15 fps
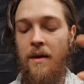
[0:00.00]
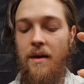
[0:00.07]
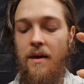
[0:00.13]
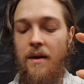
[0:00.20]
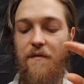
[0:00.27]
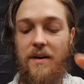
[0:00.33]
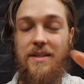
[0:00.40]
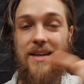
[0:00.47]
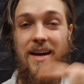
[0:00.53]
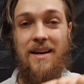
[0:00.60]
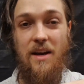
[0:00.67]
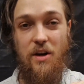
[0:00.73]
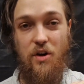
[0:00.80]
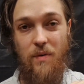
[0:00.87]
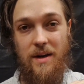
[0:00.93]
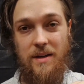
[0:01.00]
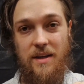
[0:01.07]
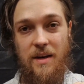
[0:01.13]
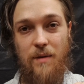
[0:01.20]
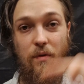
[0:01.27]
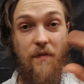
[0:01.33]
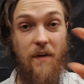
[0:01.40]
if I take
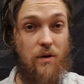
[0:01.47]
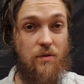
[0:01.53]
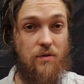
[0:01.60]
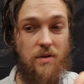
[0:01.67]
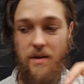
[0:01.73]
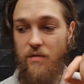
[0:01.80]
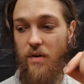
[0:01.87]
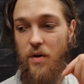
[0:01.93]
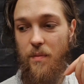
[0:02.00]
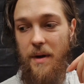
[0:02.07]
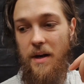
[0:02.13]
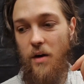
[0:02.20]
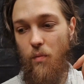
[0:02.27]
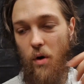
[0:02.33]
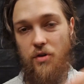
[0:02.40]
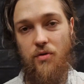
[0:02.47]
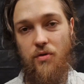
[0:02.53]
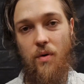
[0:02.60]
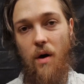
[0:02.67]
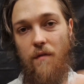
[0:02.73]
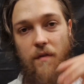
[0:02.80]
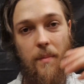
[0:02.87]
creatine without the recommended water
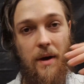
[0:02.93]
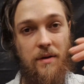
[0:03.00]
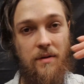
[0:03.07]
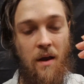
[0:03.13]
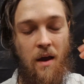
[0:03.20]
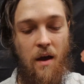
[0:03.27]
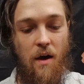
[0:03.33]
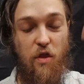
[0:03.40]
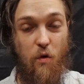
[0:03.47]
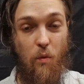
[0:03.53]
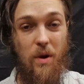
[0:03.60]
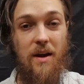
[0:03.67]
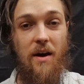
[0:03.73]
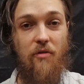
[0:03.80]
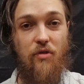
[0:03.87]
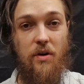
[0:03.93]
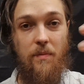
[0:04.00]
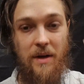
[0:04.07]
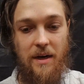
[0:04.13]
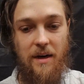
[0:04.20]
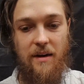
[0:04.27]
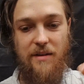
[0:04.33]
of about 300
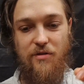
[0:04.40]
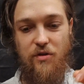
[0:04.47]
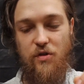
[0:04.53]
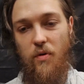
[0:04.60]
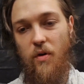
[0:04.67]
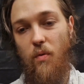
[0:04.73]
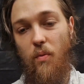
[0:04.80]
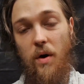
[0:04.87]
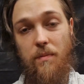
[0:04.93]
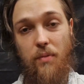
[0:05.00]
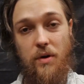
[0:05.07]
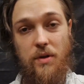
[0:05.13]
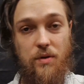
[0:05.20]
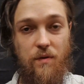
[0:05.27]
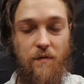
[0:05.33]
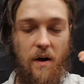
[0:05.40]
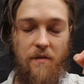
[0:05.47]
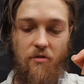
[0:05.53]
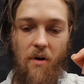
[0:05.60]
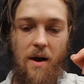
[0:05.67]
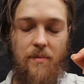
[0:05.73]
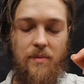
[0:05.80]
milliliters per 1.25
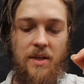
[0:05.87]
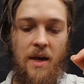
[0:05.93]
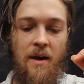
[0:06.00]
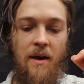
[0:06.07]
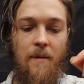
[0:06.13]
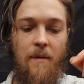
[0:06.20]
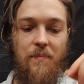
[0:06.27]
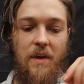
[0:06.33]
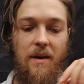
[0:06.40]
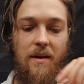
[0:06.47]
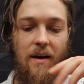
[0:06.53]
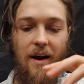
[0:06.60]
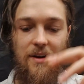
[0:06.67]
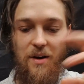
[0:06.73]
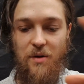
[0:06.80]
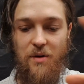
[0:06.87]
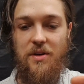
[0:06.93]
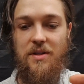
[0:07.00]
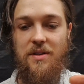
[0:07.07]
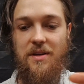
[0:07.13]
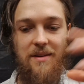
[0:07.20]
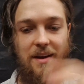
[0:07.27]
grams, then I
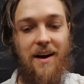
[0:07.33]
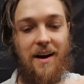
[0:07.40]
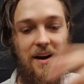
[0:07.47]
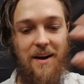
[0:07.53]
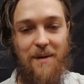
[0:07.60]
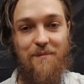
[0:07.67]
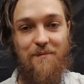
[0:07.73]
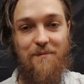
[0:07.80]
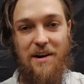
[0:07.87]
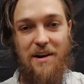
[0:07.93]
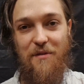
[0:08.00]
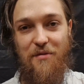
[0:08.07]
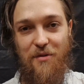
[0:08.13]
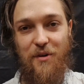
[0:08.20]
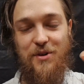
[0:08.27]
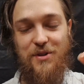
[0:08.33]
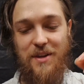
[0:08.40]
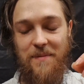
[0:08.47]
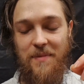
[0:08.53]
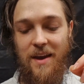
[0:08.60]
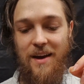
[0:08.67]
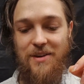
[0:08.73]
notice that I am very
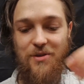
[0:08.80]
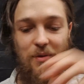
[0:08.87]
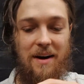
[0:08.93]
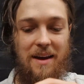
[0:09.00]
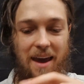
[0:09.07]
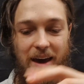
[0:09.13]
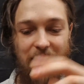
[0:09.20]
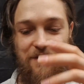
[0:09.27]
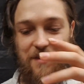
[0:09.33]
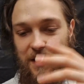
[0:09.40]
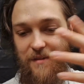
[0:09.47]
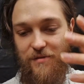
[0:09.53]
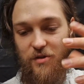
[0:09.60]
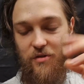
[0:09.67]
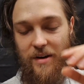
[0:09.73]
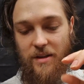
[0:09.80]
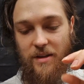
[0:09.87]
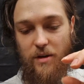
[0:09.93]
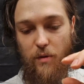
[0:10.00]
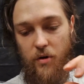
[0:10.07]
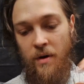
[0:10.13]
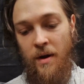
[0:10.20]
thirsty, so I have kind of to drink the
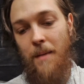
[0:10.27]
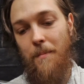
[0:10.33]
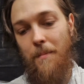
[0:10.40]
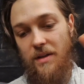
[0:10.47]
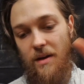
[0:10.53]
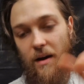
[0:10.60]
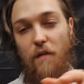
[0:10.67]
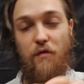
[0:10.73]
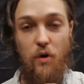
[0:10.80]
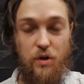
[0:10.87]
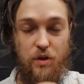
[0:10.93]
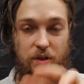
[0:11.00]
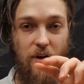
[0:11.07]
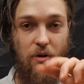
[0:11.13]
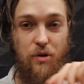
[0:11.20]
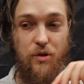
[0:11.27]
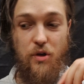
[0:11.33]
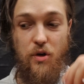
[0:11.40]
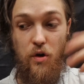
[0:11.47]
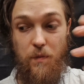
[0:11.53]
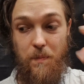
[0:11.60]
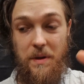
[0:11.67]
water. But of course, there also
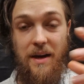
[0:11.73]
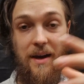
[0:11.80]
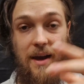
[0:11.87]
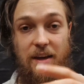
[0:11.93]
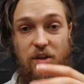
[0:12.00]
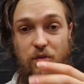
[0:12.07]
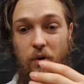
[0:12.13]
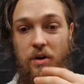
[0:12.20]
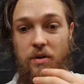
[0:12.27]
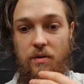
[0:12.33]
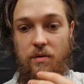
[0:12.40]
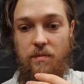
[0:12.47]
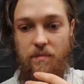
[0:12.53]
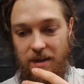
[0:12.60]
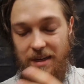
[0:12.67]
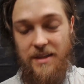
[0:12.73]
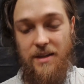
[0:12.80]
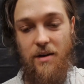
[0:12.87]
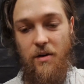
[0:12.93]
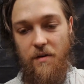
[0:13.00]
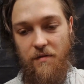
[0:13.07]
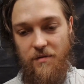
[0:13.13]
could be the case where you eat a
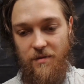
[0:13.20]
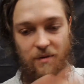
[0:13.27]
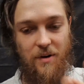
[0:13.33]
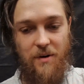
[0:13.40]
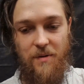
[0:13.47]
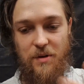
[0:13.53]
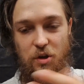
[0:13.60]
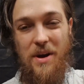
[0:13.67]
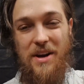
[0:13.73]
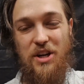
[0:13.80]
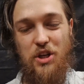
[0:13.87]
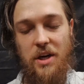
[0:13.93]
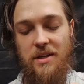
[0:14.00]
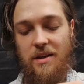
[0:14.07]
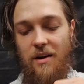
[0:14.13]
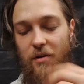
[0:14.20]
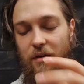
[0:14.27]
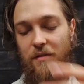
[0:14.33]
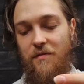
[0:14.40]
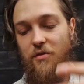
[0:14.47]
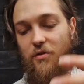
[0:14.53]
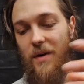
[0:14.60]
lot of, or you ingest a lot
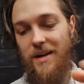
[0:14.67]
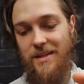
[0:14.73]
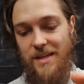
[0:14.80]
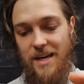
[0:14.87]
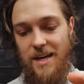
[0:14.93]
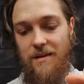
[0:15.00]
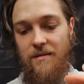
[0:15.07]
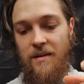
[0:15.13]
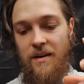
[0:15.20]
of creatine,